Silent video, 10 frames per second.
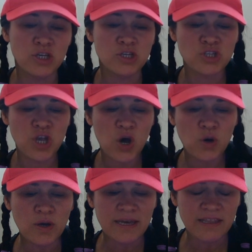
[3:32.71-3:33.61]

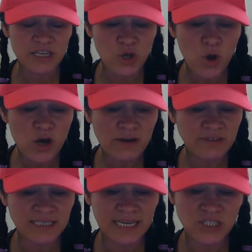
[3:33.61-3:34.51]
So this whole
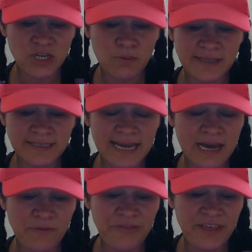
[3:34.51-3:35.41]
conversation went
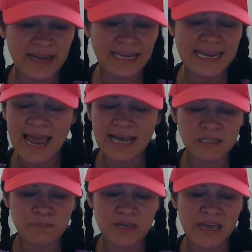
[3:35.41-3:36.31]
down that he
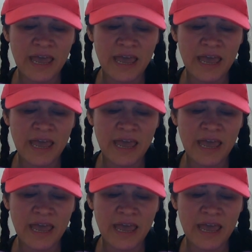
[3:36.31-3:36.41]
asked me